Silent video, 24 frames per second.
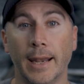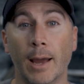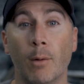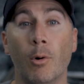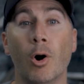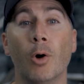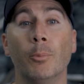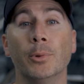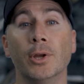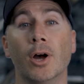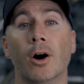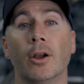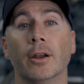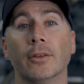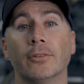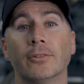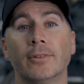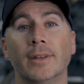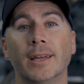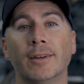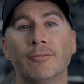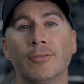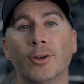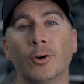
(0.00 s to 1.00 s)
Now I'll be
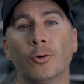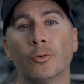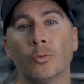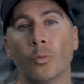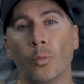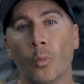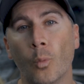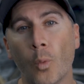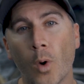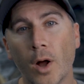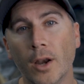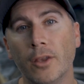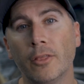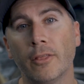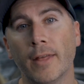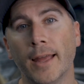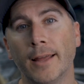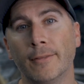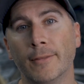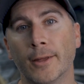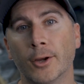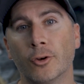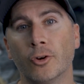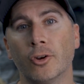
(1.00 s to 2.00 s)
honest, if there was one
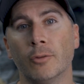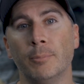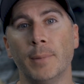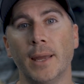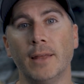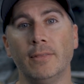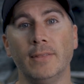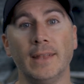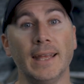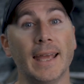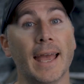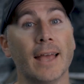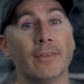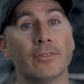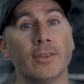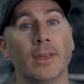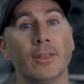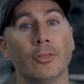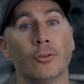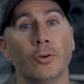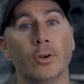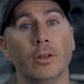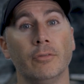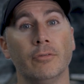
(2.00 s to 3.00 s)
thing that could have made the
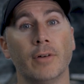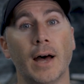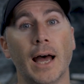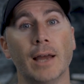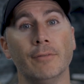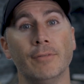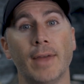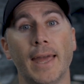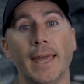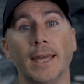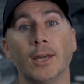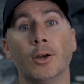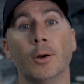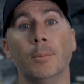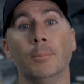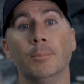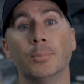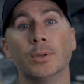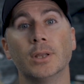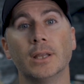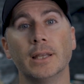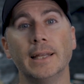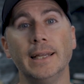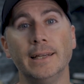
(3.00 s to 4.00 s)
SA-35 a
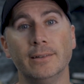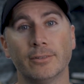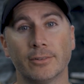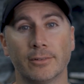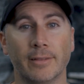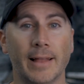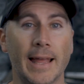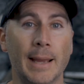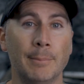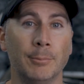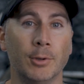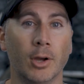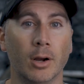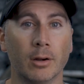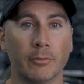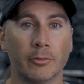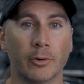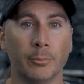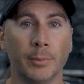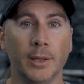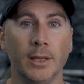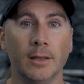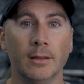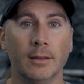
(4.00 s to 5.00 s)
complete slam dunk
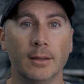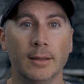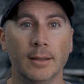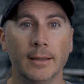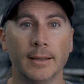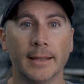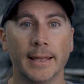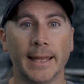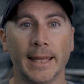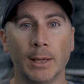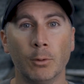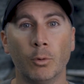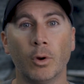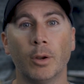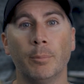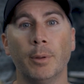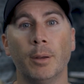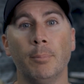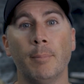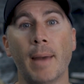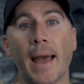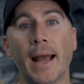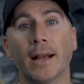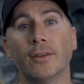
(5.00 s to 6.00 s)
for me, it would have
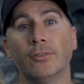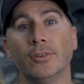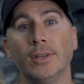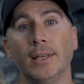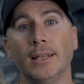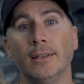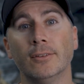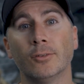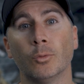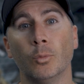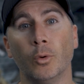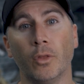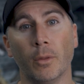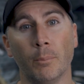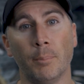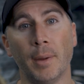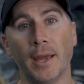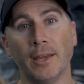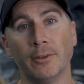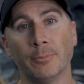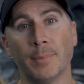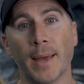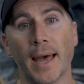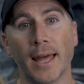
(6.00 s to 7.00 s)
been magazines with a
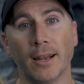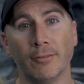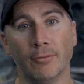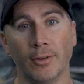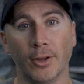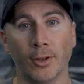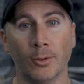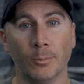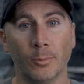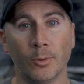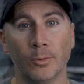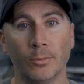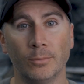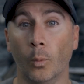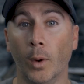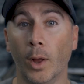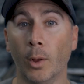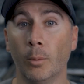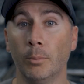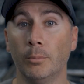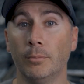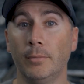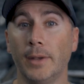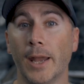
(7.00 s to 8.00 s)
base pad available.
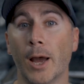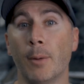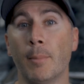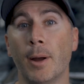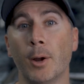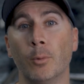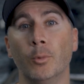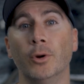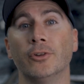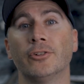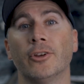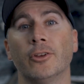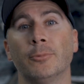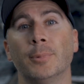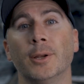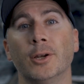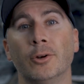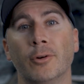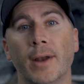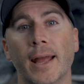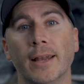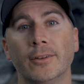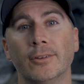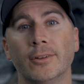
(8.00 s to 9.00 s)
Well, now my wish has
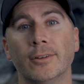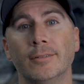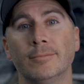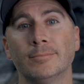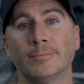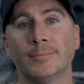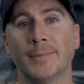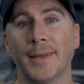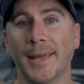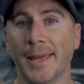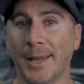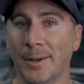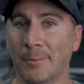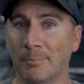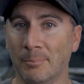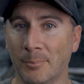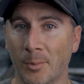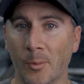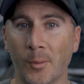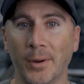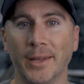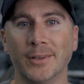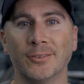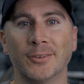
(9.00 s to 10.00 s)
been granted, and
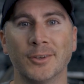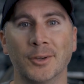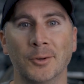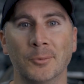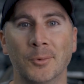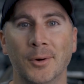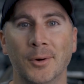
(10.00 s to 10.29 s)
boy, it's a good